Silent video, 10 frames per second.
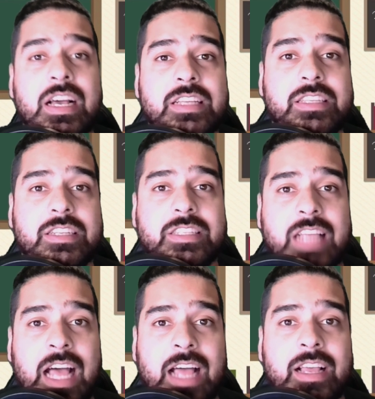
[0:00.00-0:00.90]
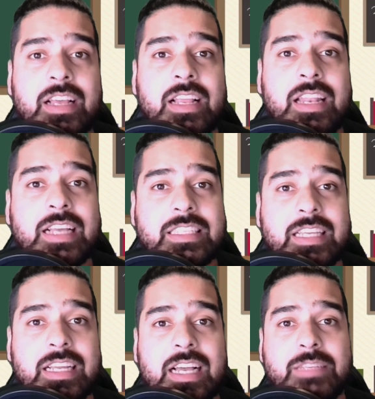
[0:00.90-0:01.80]
such as that. Like I
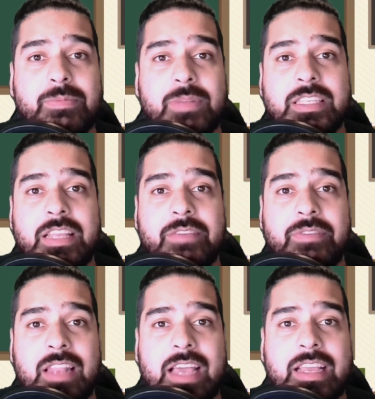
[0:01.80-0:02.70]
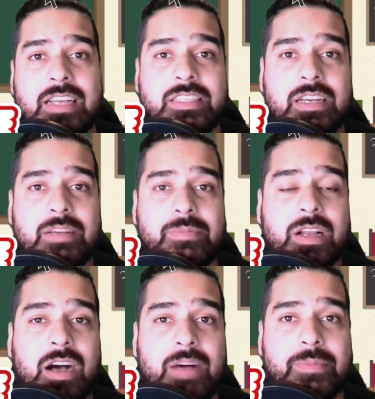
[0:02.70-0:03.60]
said, guys, please leave a like, a sub, and a
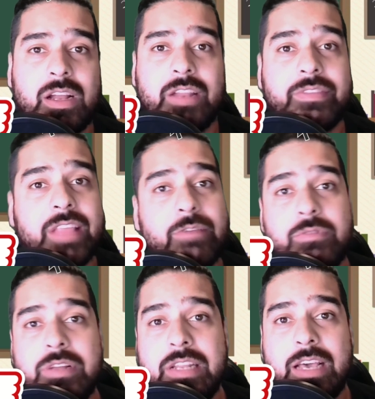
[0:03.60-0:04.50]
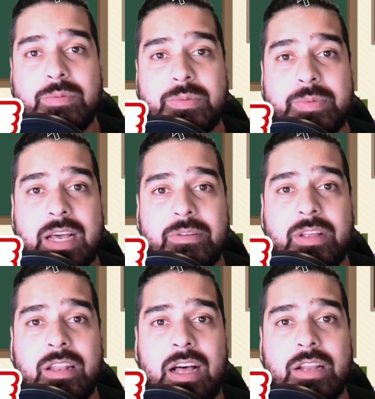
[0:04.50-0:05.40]
comment. All of that really helps me out a
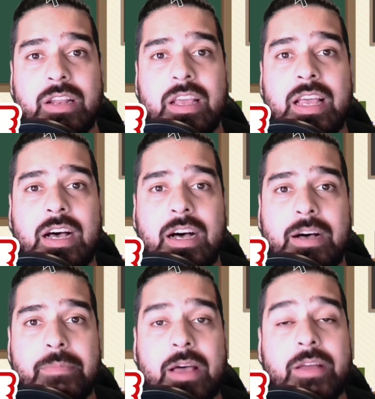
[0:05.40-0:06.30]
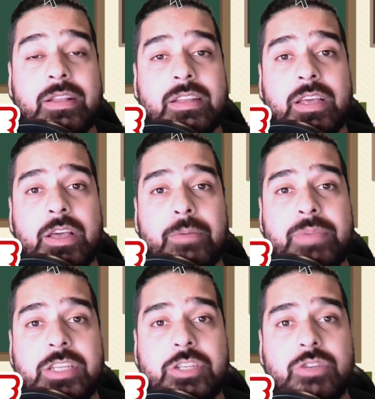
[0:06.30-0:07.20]
lot. And
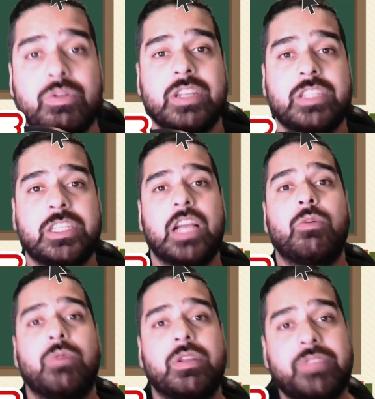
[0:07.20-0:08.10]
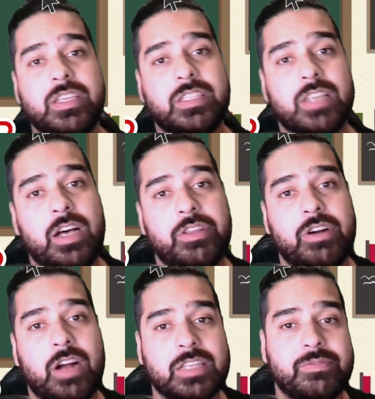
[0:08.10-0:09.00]
be sure to check one of these other
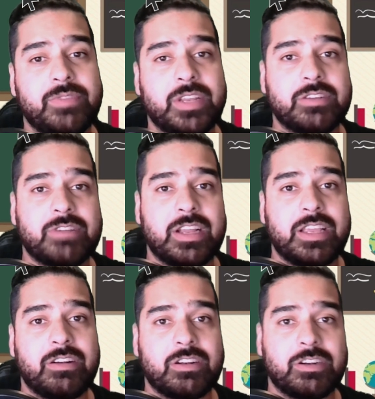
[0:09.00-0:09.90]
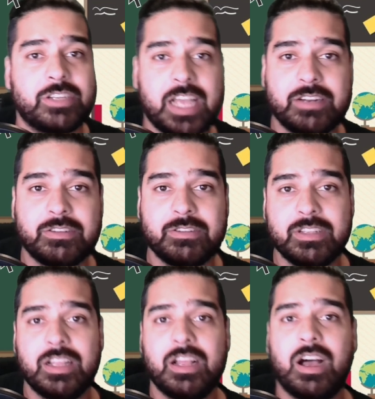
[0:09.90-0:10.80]
awesome videos right here on our channel.
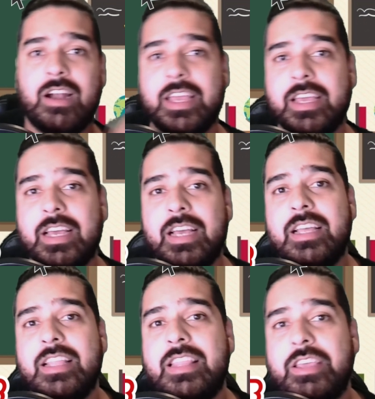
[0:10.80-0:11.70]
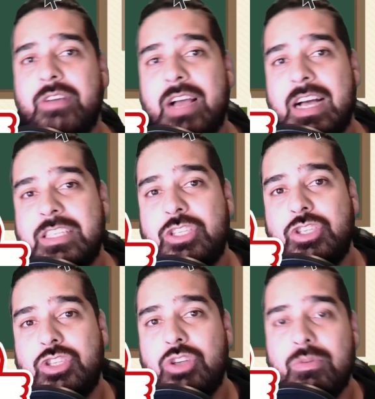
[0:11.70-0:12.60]
All right. Thank you guys
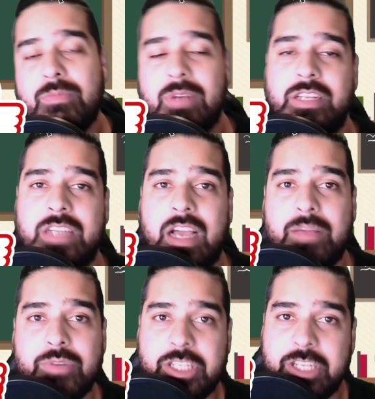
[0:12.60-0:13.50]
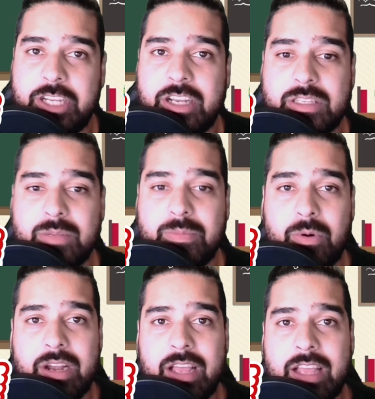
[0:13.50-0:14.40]
so much. I appreciate y'all
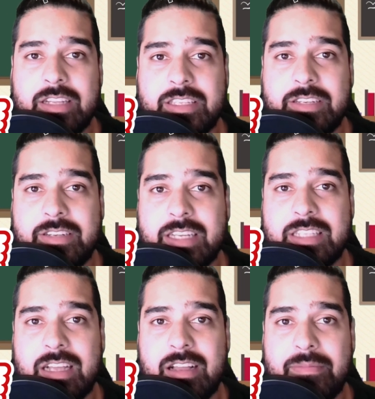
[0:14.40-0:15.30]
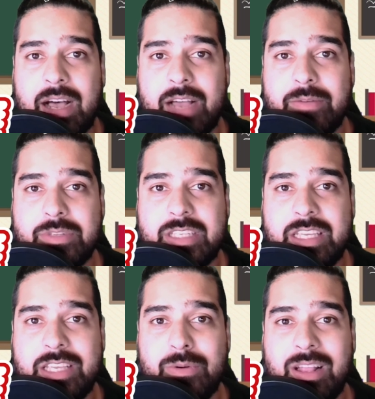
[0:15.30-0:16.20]
support. And until next time, I will see
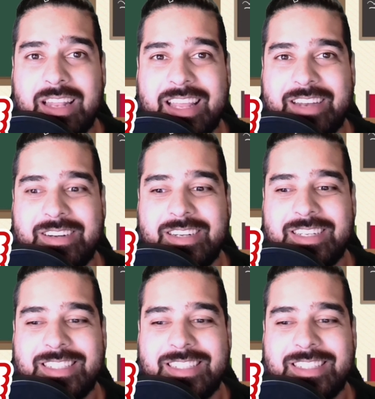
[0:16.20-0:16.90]
you all later.